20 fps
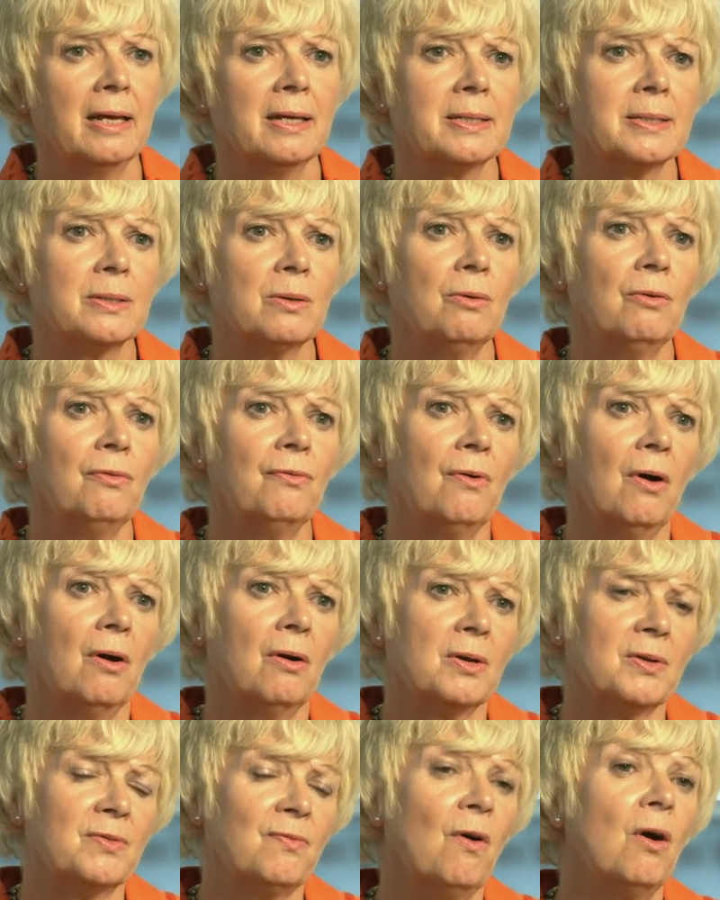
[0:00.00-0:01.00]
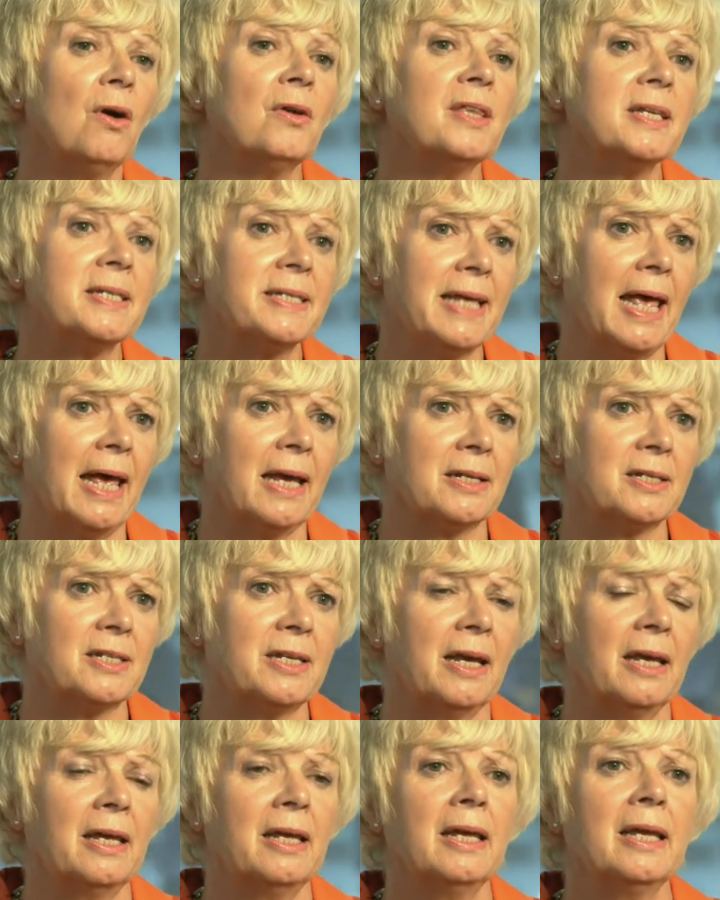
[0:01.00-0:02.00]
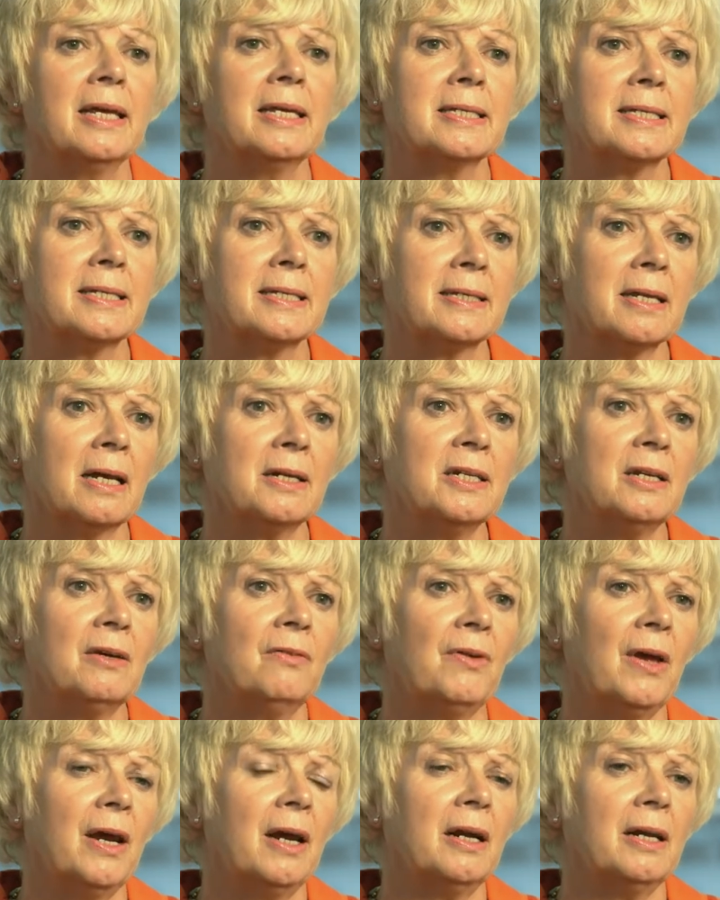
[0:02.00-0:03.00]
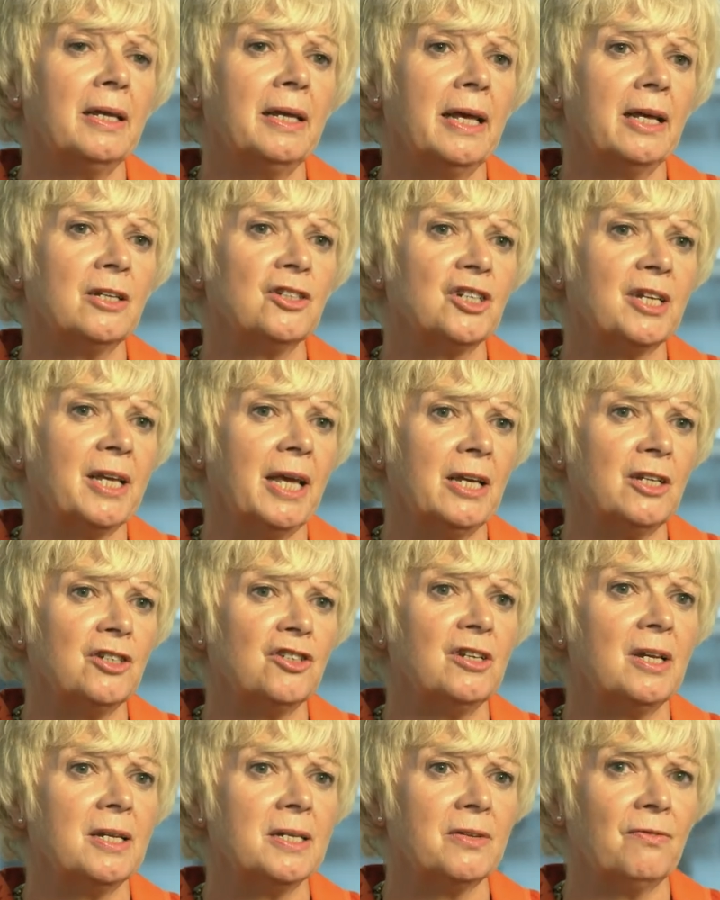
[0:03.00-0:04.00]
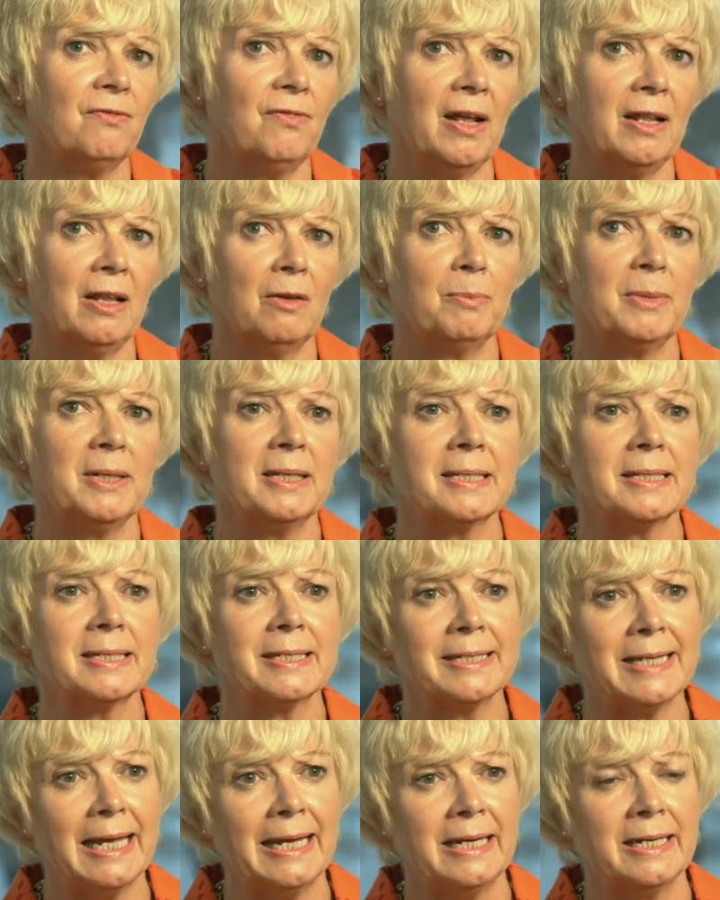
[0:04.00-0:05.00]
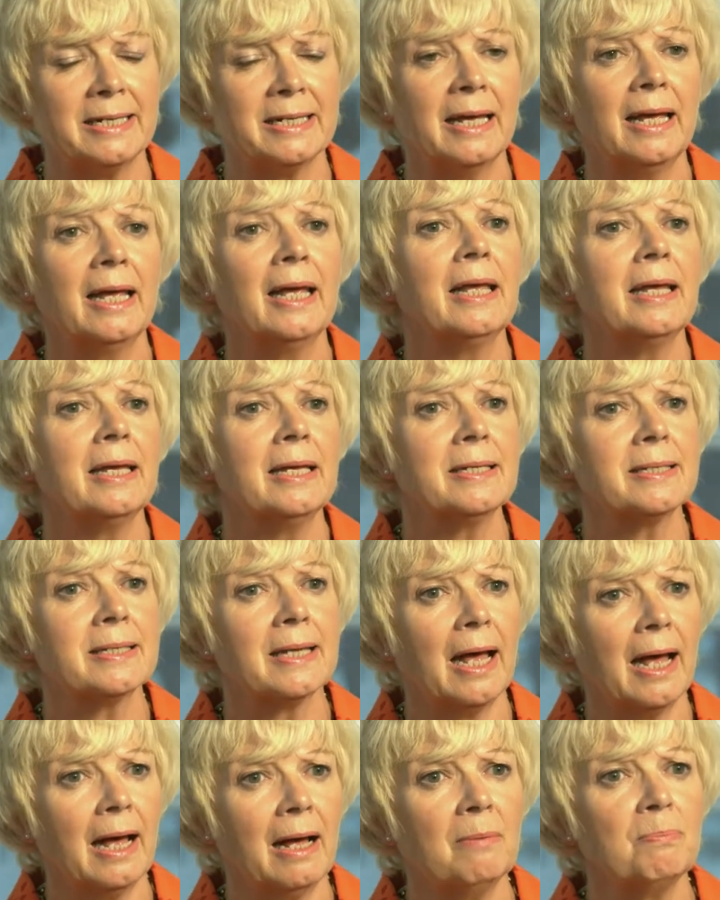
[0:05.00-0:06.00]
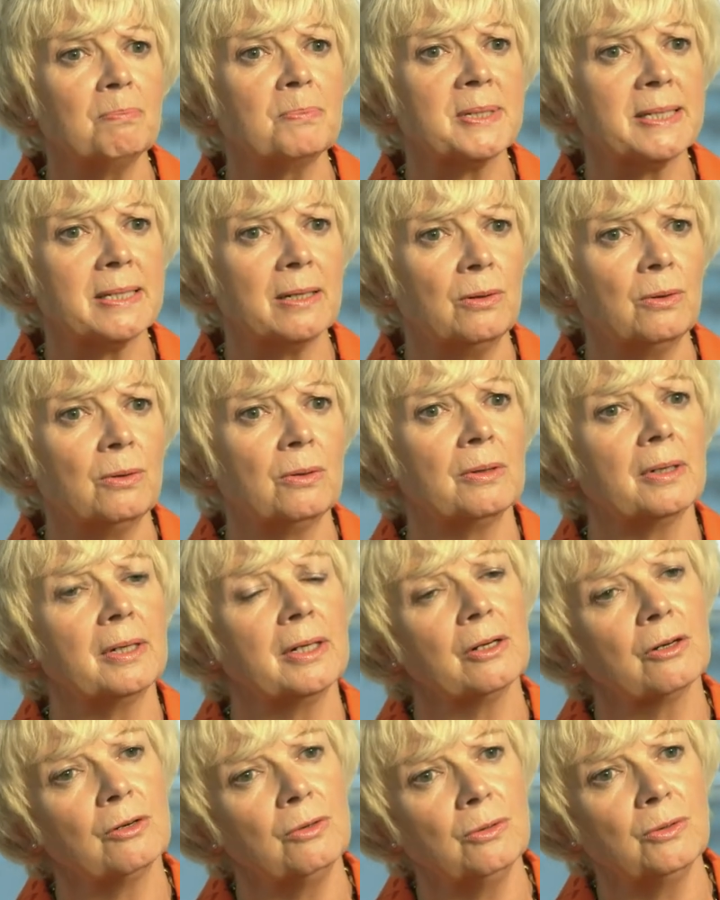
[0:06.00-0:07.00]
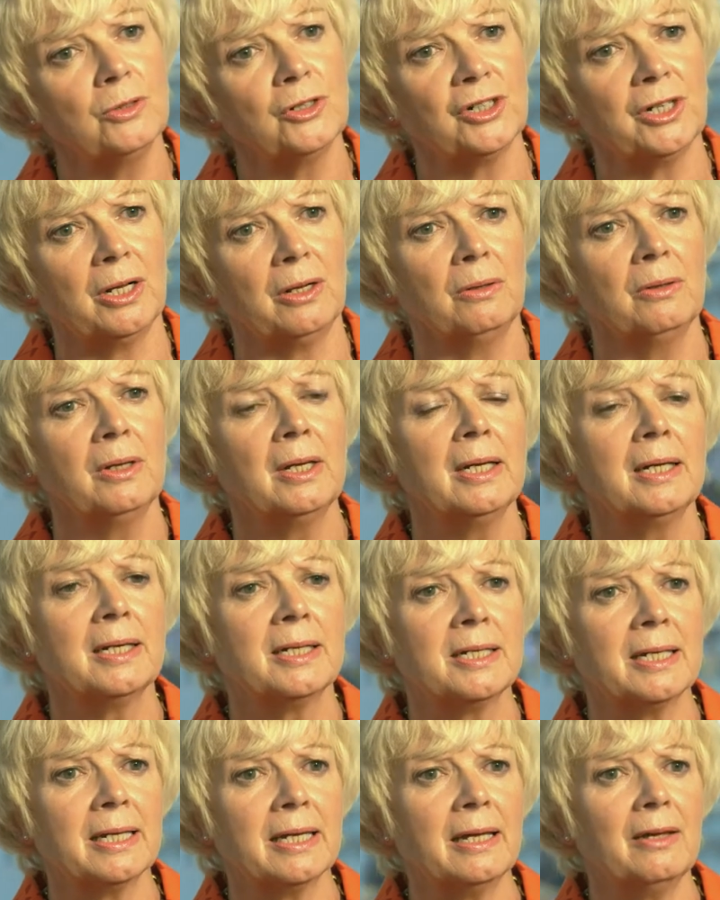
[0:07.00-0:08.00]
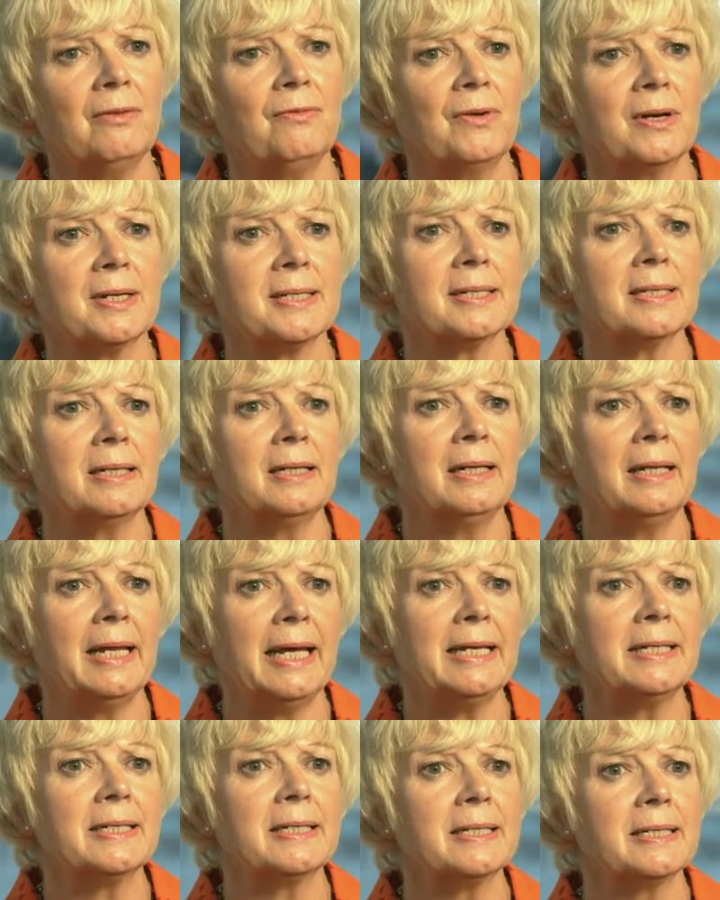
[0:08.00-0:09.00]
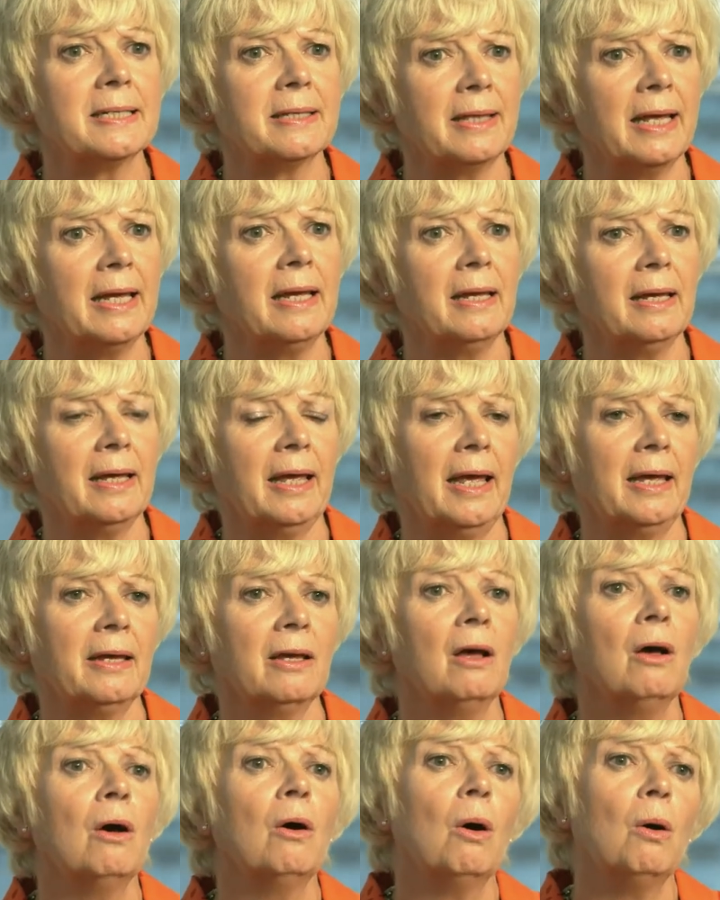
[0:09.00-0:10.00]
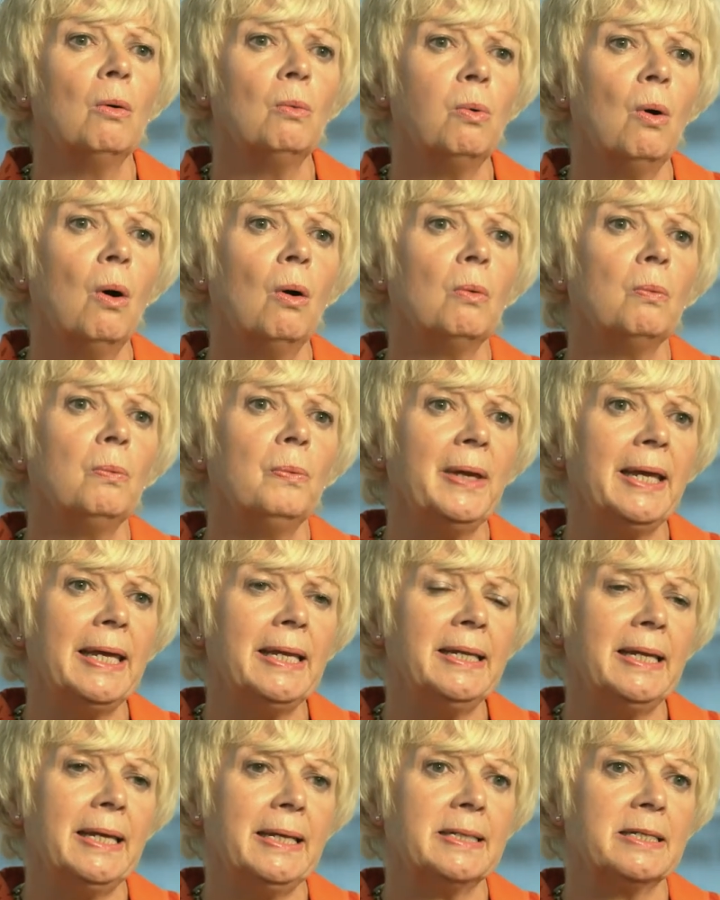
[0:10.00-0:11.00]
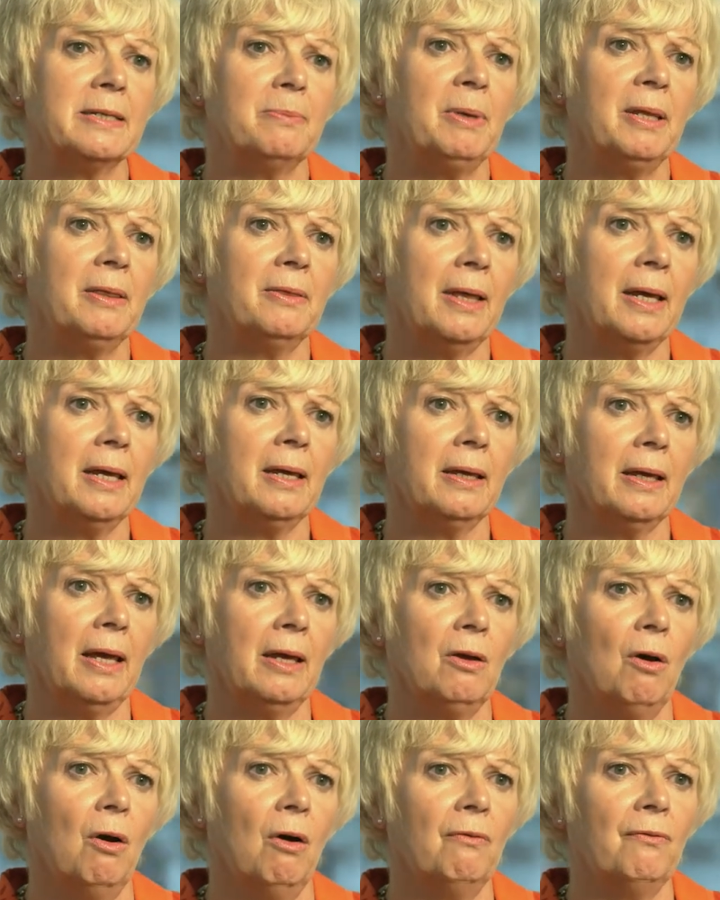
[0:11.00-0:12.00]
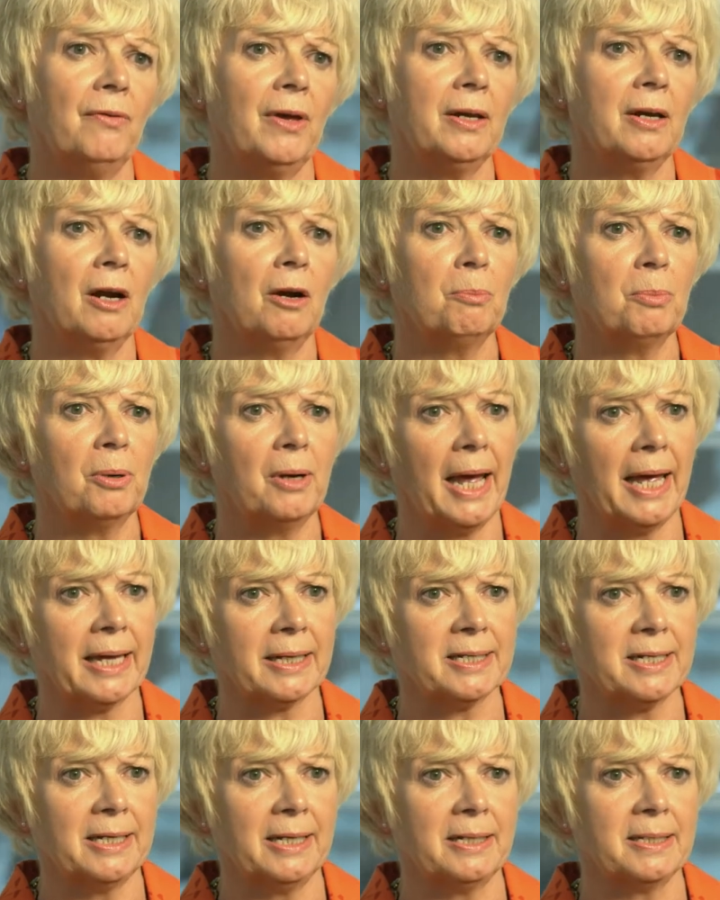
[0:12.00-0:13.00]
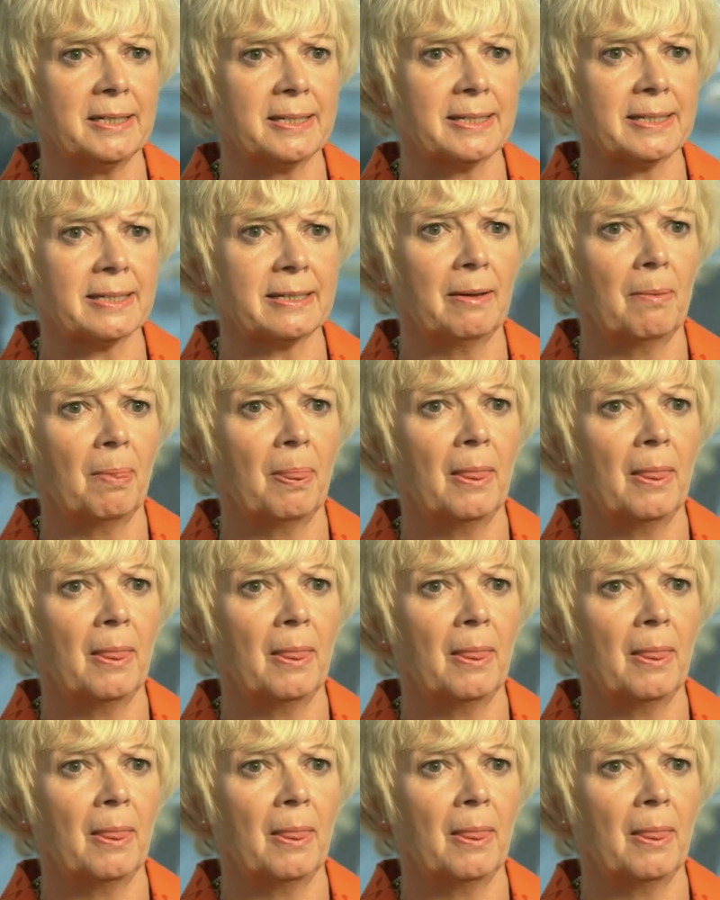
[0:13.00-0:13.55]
So for, for the sector, study of early education and development, SEED, is absolutely crucial to give us the latest thinking on what we need to be thinking of in our practice.